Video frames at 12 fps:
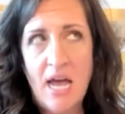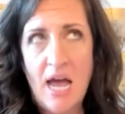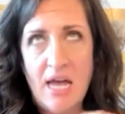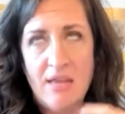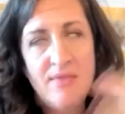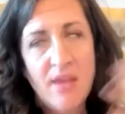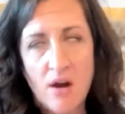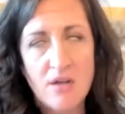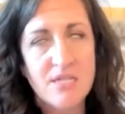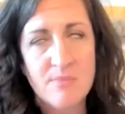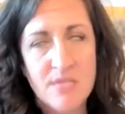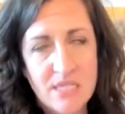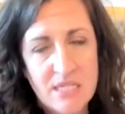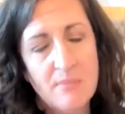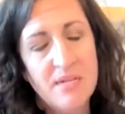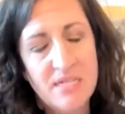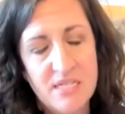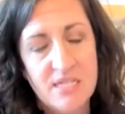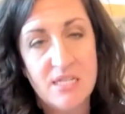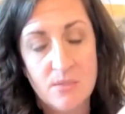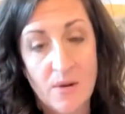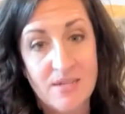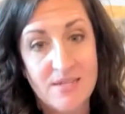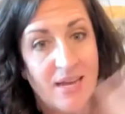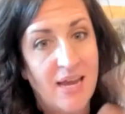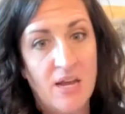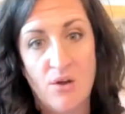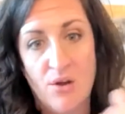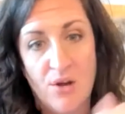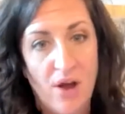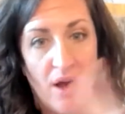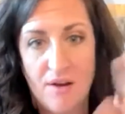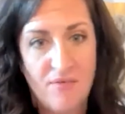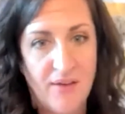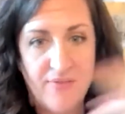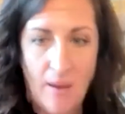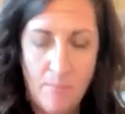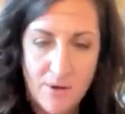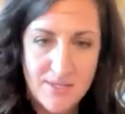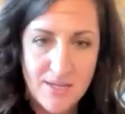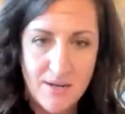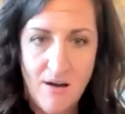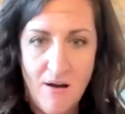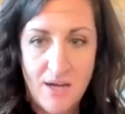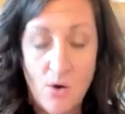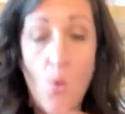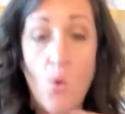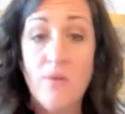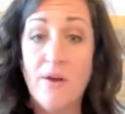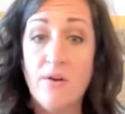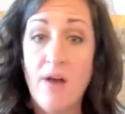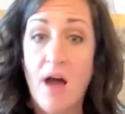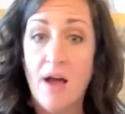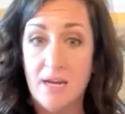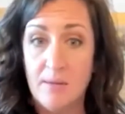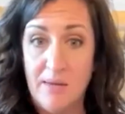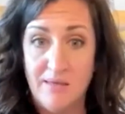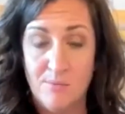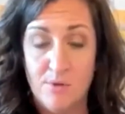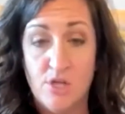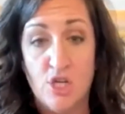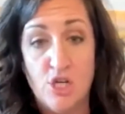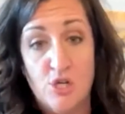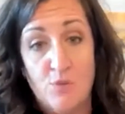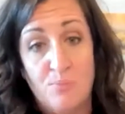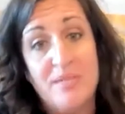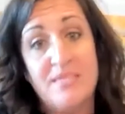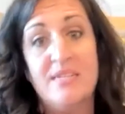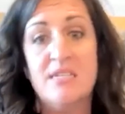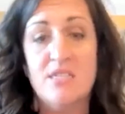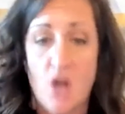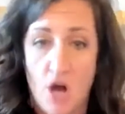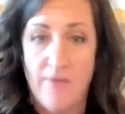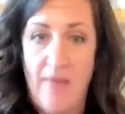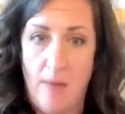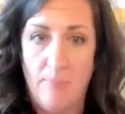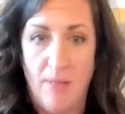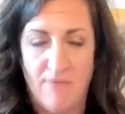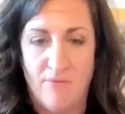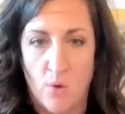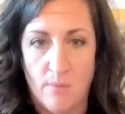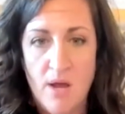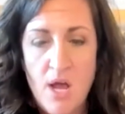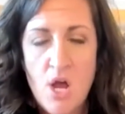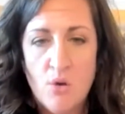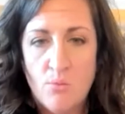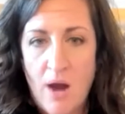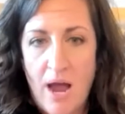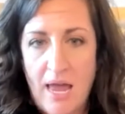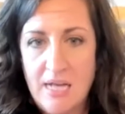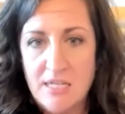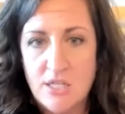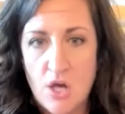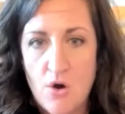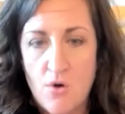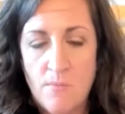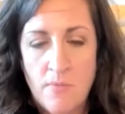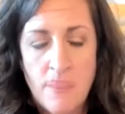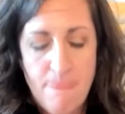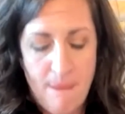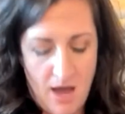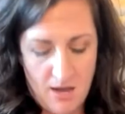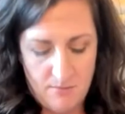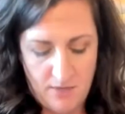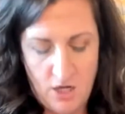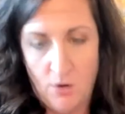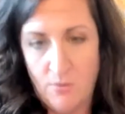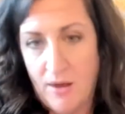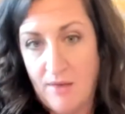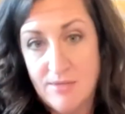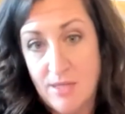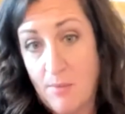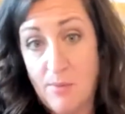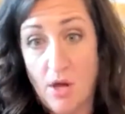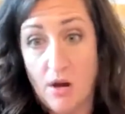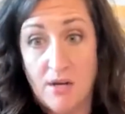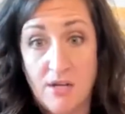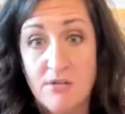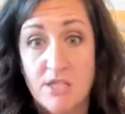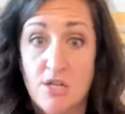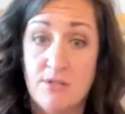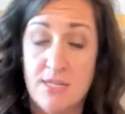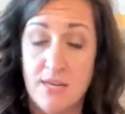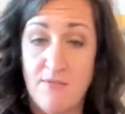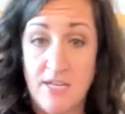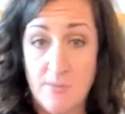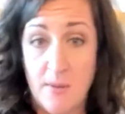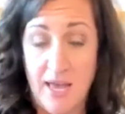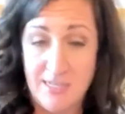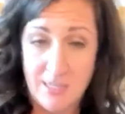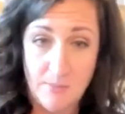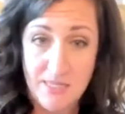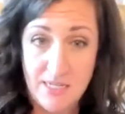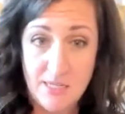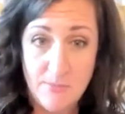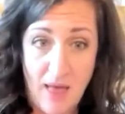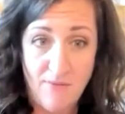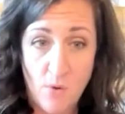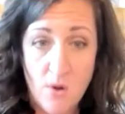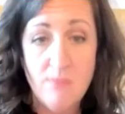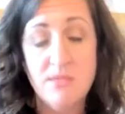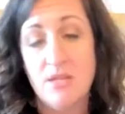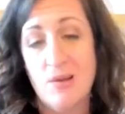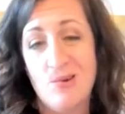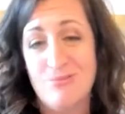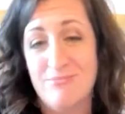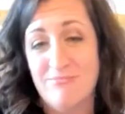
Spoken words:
There are some instances where it's like, yeah, no, you're not going to find that person on, or they're not going to be in the mood to do business on that platform, right? So, some people aren't used to using Facebook as a business platform. So,